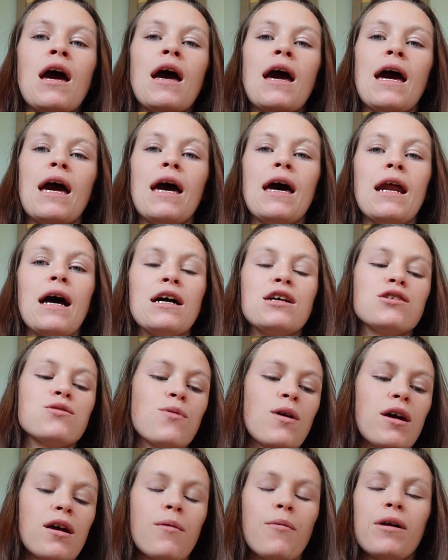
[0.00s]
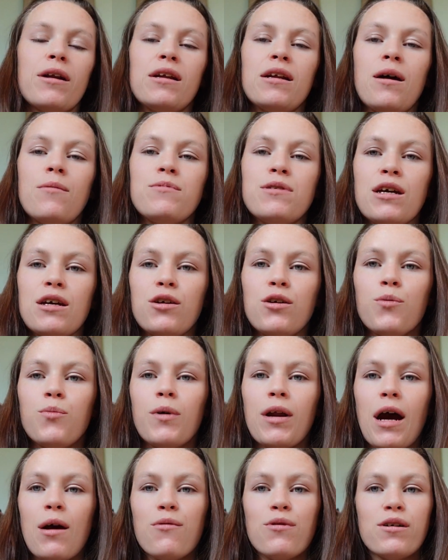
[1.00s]
and I just want to come on and update you,
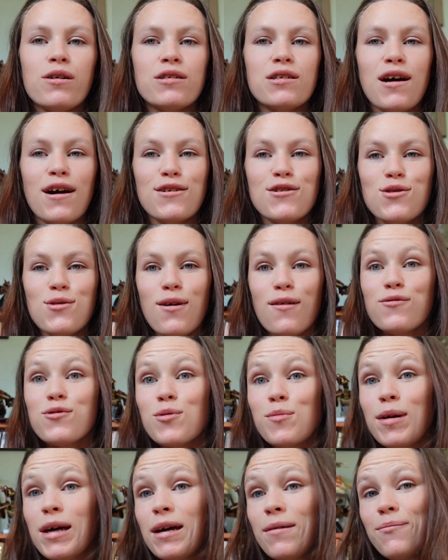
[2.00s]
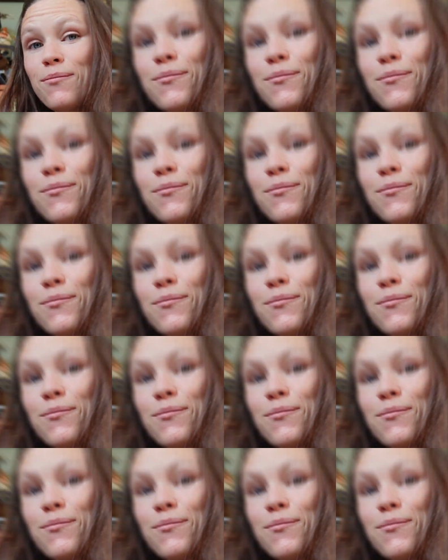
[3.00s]
but I will talk to you after a bit.